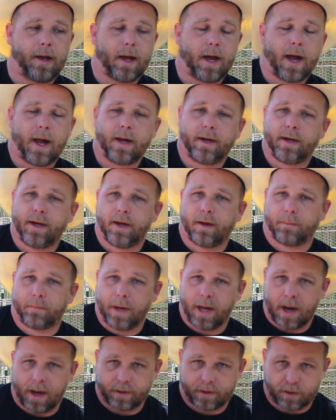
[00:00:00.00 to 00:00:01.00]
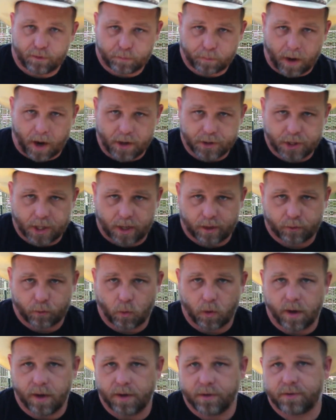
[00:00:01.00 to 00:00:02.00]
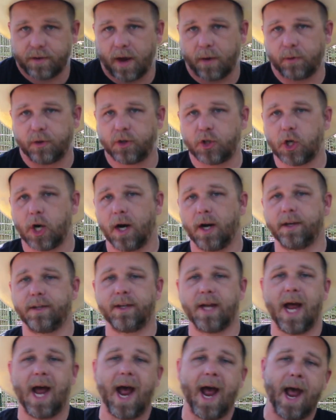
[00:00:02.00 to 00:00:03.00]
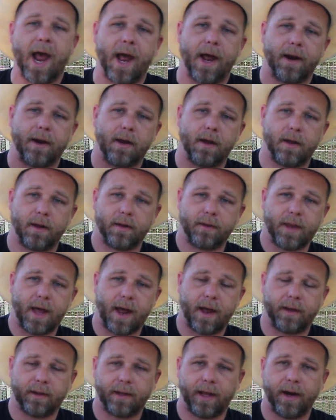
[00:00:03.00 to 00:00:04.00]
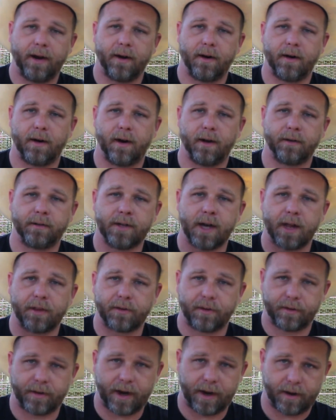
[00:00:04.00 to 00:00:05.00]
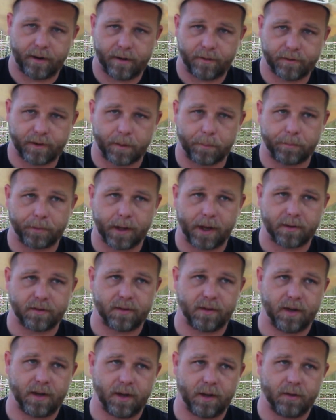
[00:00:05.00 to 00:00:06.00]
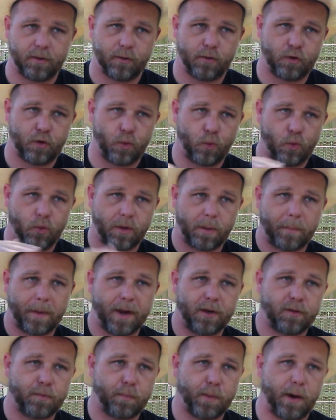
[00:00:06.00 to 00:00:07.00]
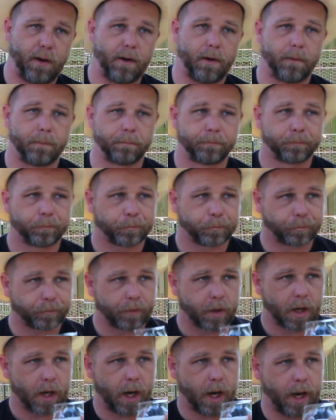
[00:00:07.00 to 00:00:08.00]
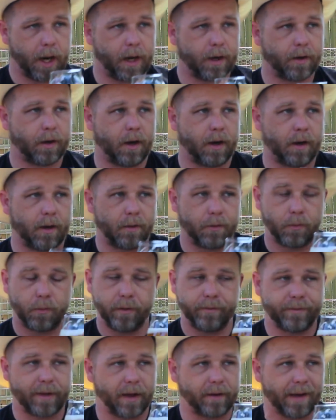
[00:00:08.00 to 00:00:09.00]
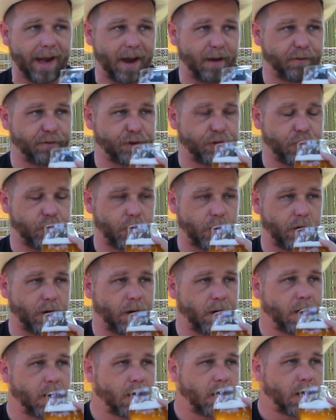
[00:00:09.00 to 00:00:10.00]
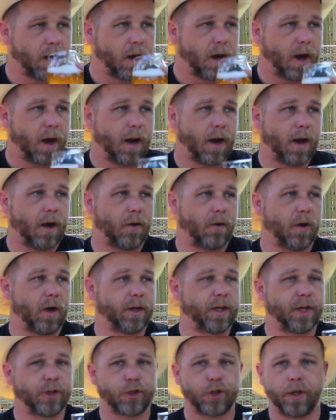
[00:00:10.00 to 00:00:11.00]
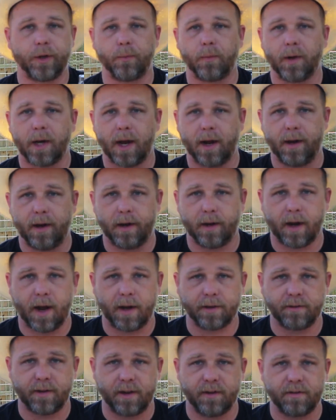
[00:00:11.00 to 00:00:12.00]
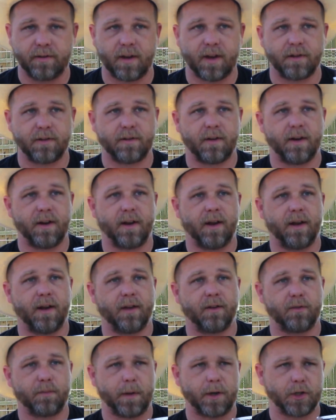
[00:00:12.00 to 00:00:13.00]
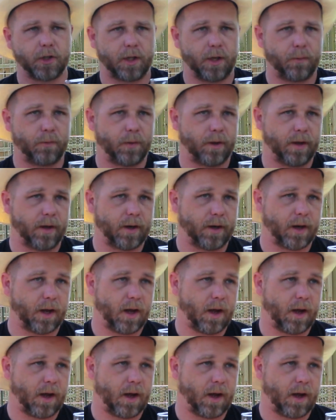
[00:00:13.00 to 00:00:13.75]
idea behind this project was I was trying to add that layer, another layer of complexity to the base beer, and we've done that for sure. Initially, when I taste tested it, especially when